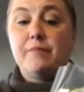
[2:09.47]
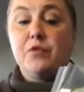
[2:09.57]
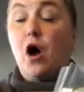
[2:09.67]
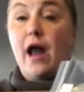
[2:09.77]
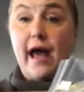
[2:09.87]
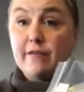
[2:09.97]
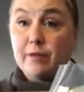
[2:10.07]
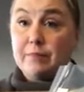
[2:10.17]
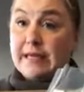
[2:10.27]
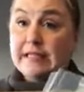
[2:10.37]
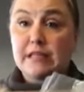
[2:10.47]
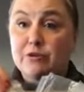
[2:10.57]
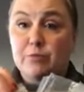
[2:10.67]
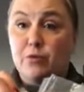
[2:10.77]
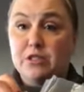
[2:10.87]
not having a piece that
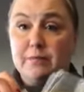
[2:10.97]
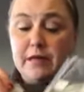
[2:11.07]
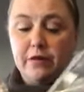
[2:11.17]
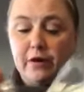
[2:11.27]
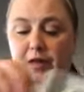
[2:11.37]
was supposed to be there,